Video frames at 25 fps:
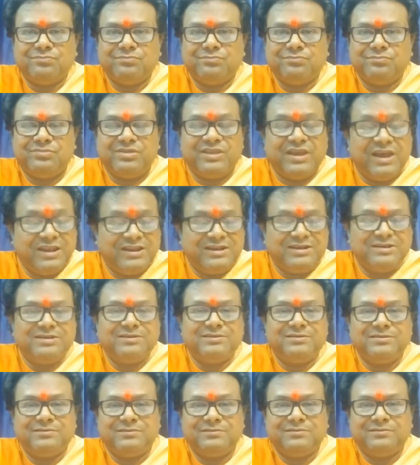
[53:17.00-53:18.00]
then
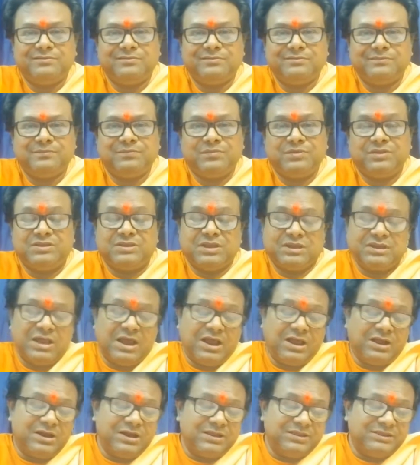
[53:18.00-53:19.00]

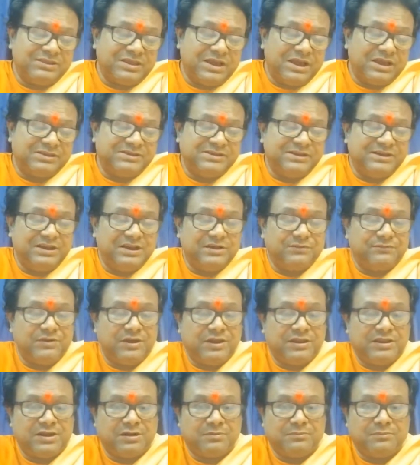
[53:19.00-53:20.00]
tada gantasi
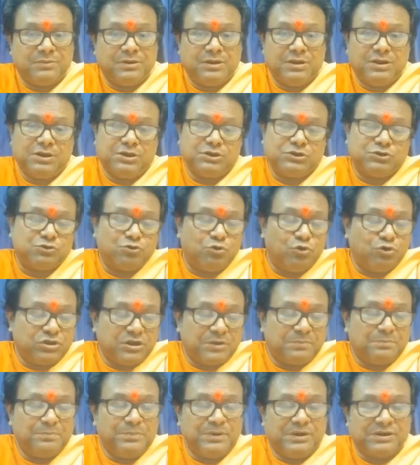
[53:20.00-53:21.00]
nirvedam
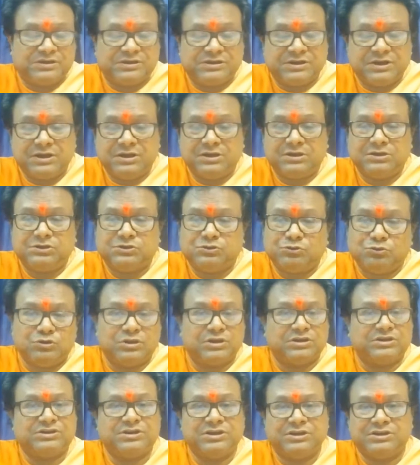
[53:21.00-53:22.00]
srotavyasya
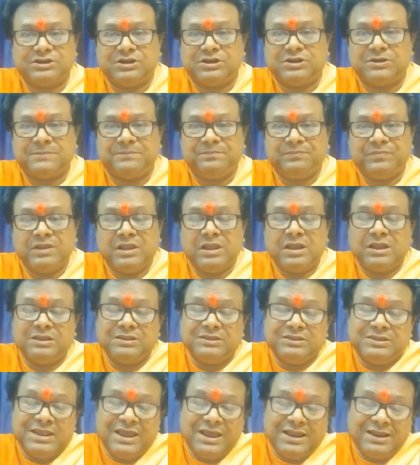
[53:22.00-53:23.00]
srutasya cha,
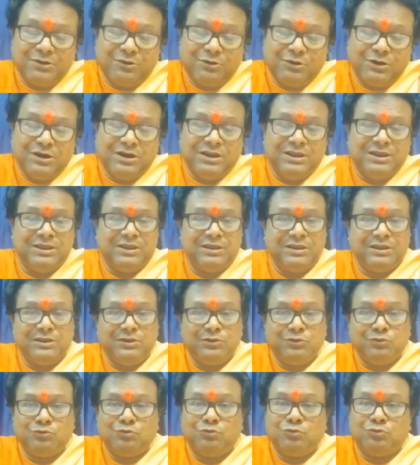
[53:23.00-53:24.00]
then only
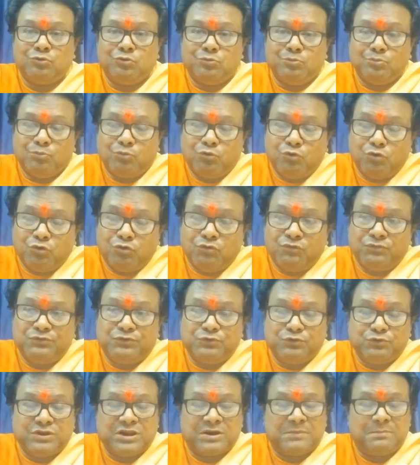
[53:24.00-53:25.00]
you move
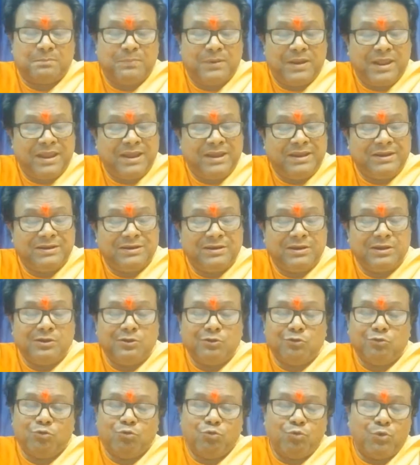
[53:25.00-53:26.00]
to that plane
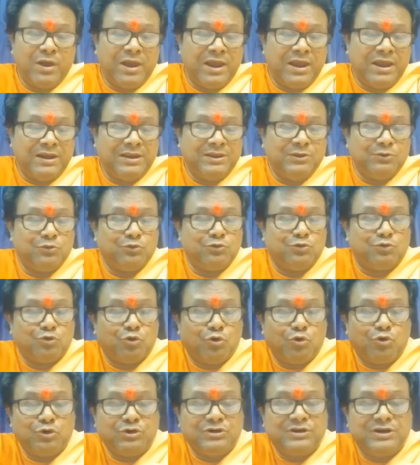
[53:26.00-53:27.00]
where you
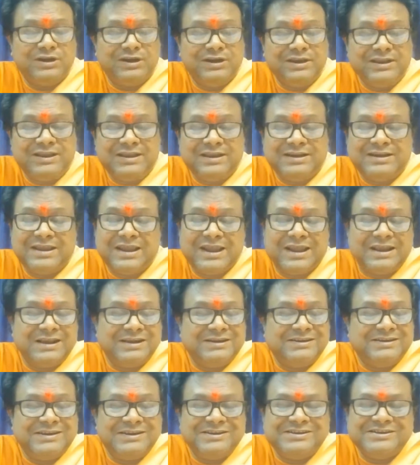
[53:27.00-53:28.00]
don't need any
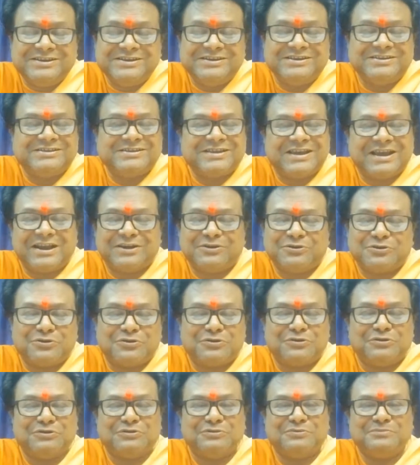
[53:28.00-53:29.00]
teachings at all.